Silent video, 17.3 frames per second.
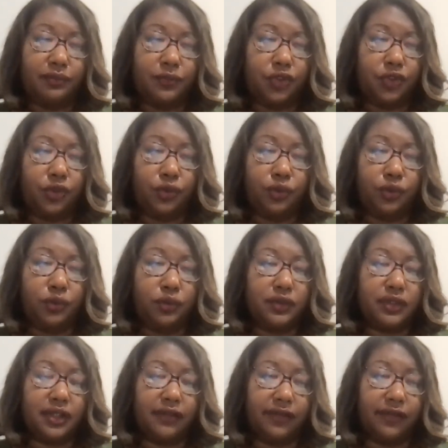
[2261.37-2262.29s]

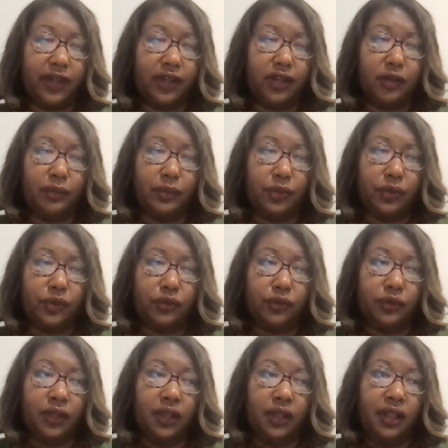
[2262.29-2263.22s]
tools
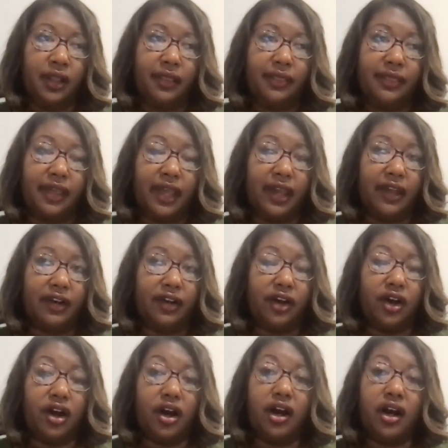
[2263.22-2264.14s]
available that
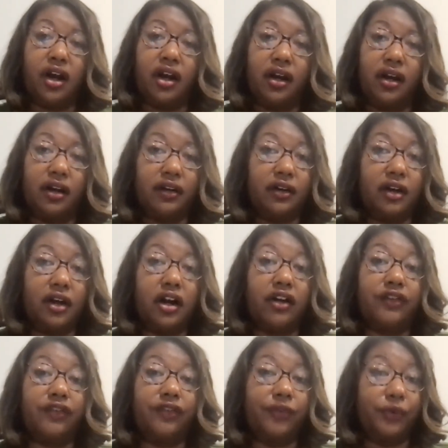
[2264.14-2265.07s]
are
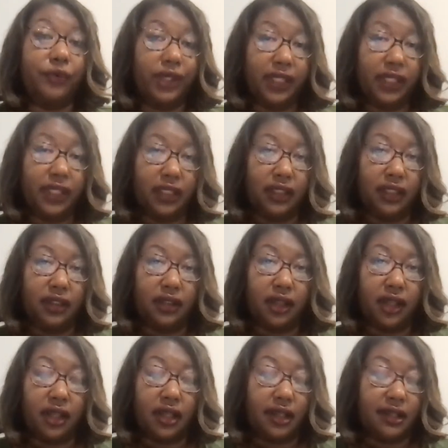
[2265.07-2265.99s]
free,
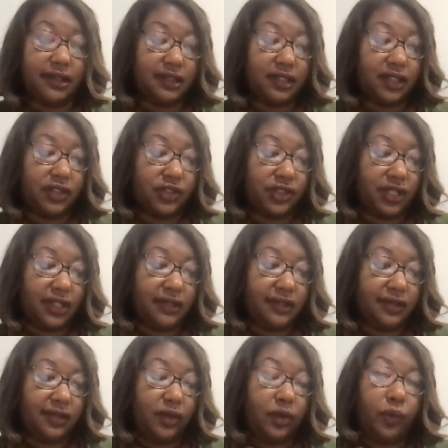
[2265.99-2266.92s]
such
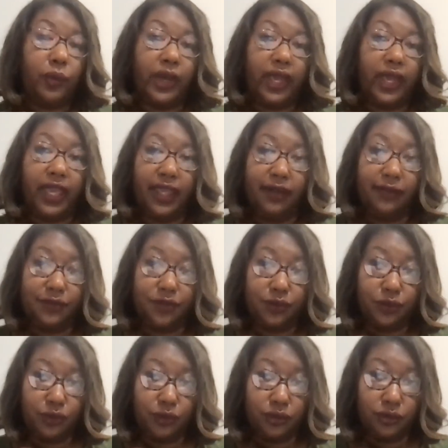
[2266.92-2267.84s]
as the Wave
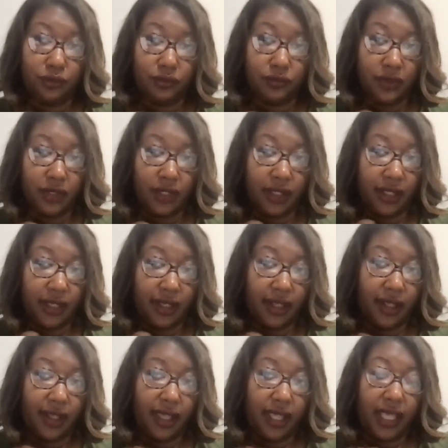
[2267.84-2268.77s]
tool,
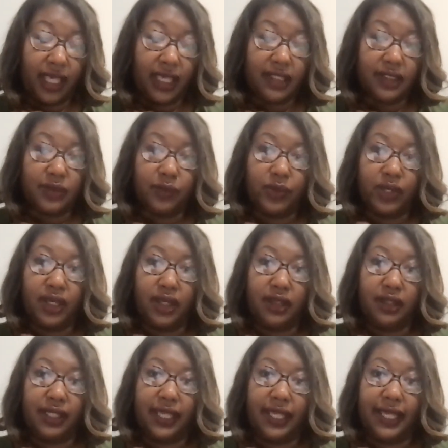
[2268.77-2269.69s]
as
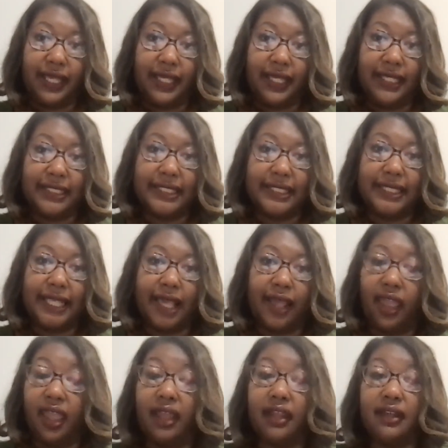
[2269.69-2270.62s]
well as the
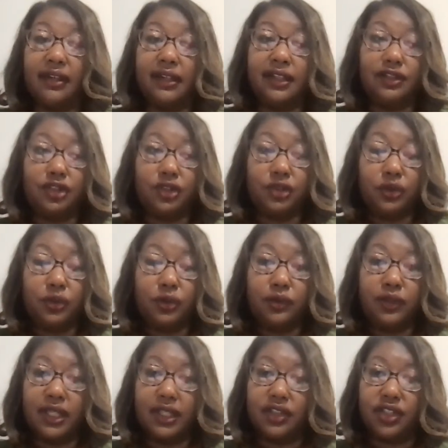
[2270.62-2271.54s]
Andy
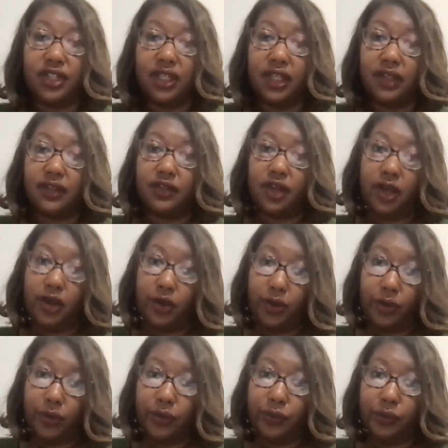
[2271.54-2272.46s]
tool that checks
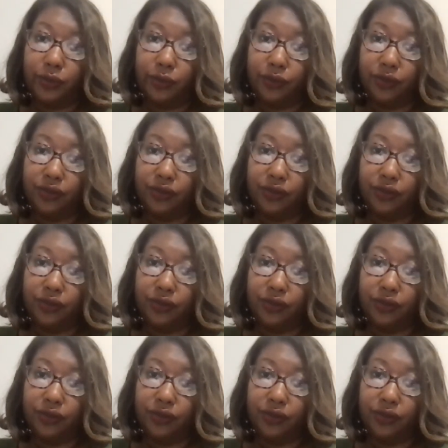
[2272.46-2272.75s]
code.